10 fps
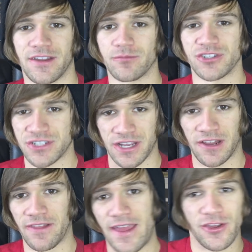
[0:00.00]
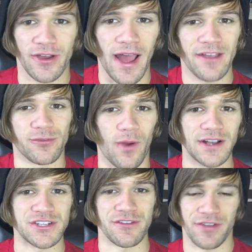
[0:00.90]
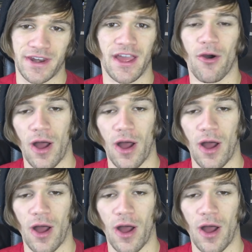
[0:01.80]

I'm just going to let you guys watch the video.